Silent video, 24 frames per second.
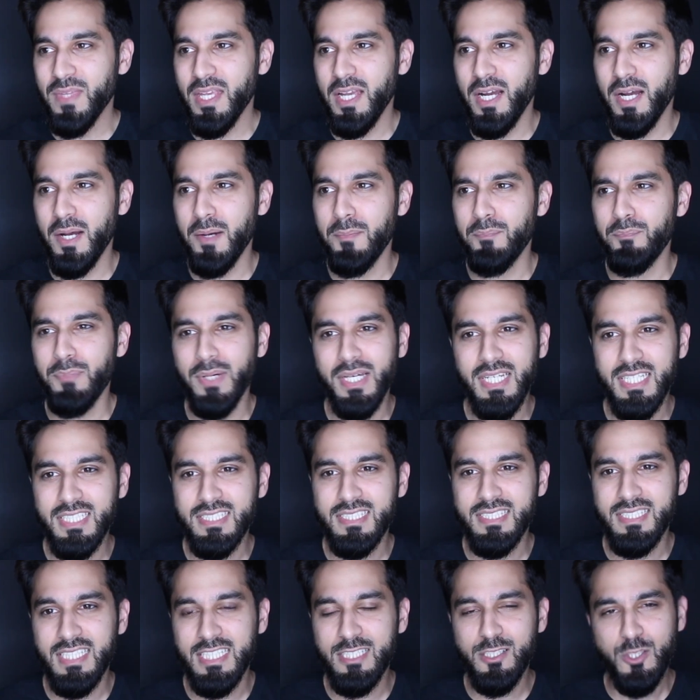Uh, but
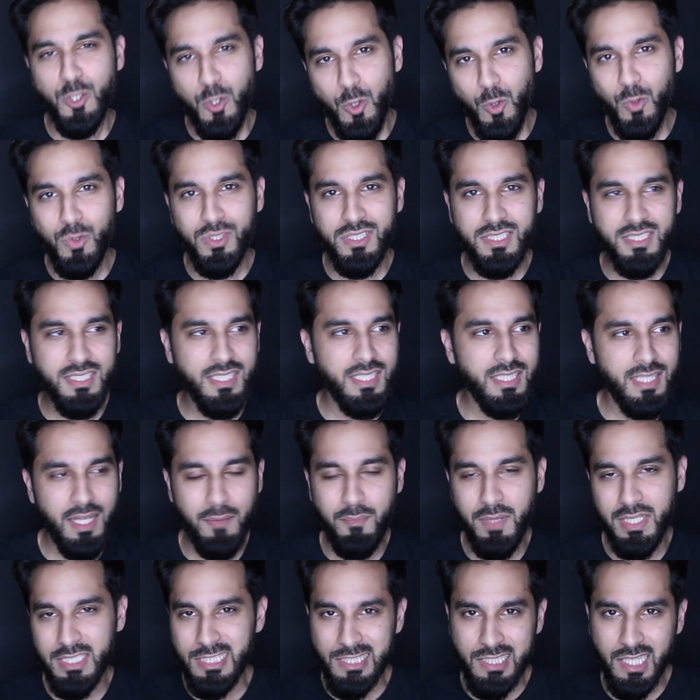it's, it's cool to see
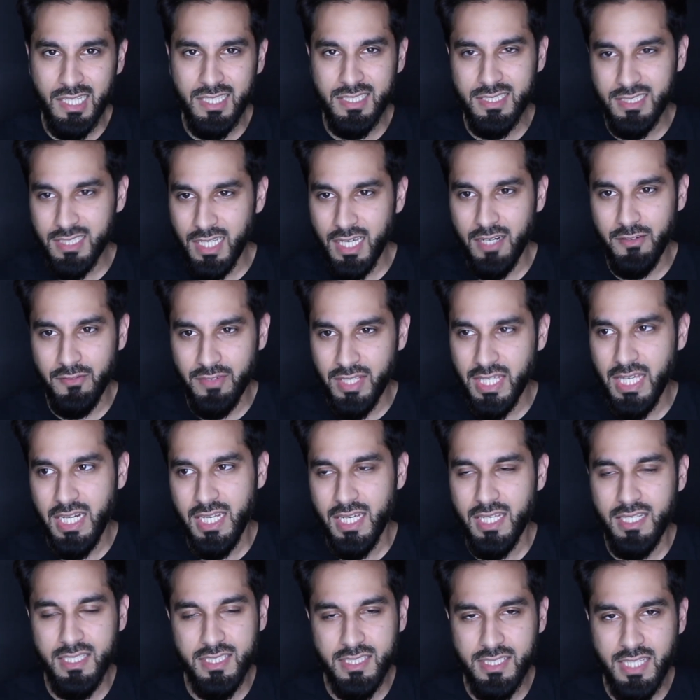that my son is kind of
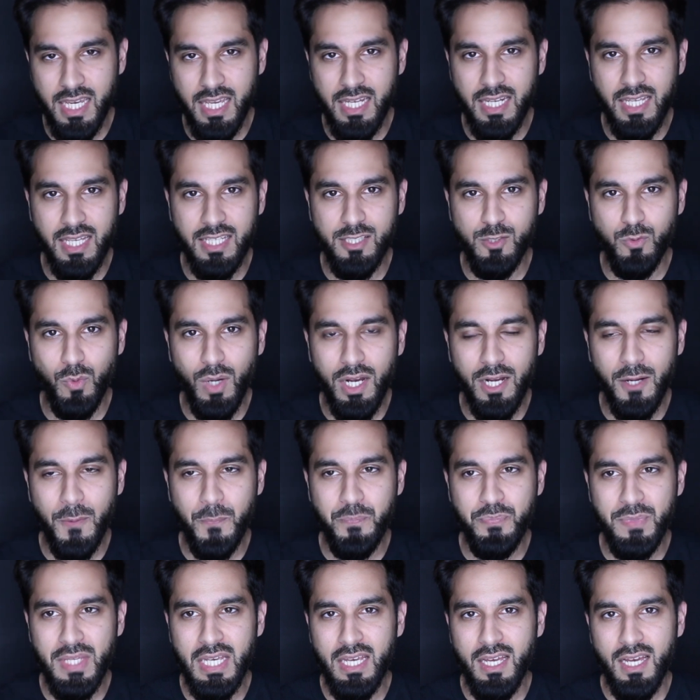getting into skating as
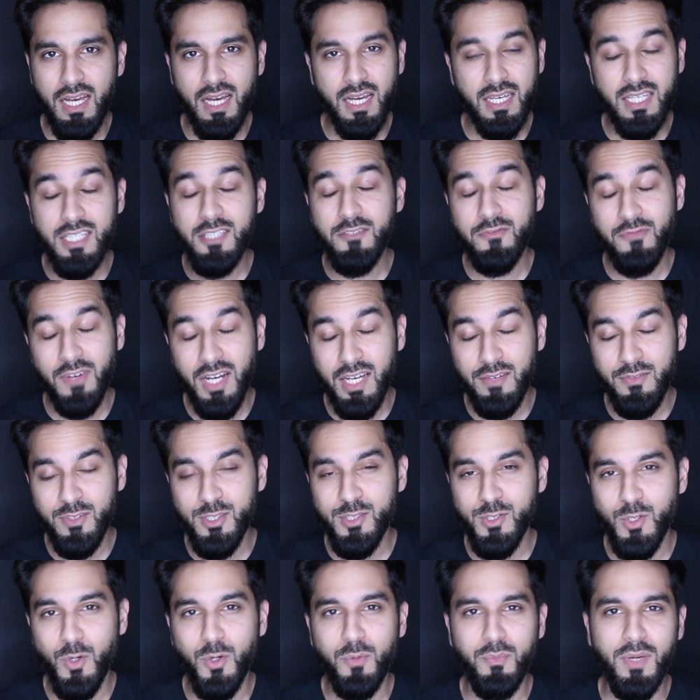well. Uh, he's five
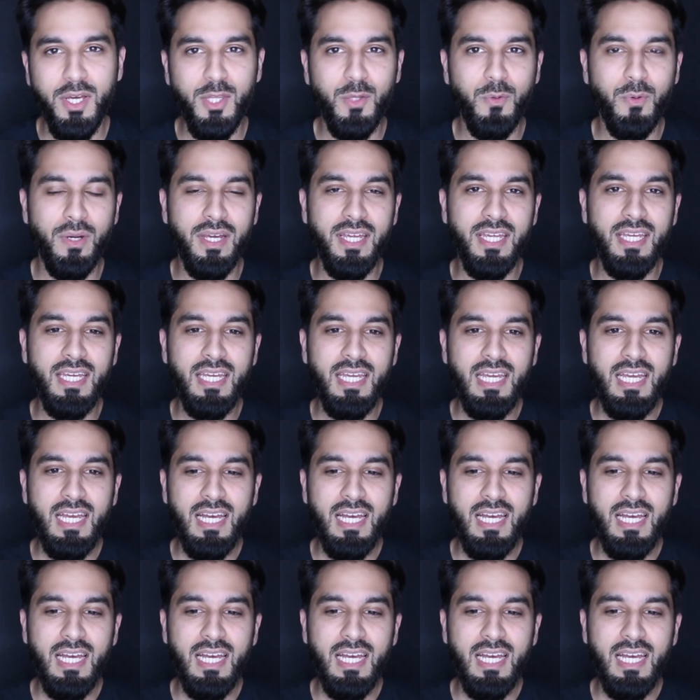years old, by the way.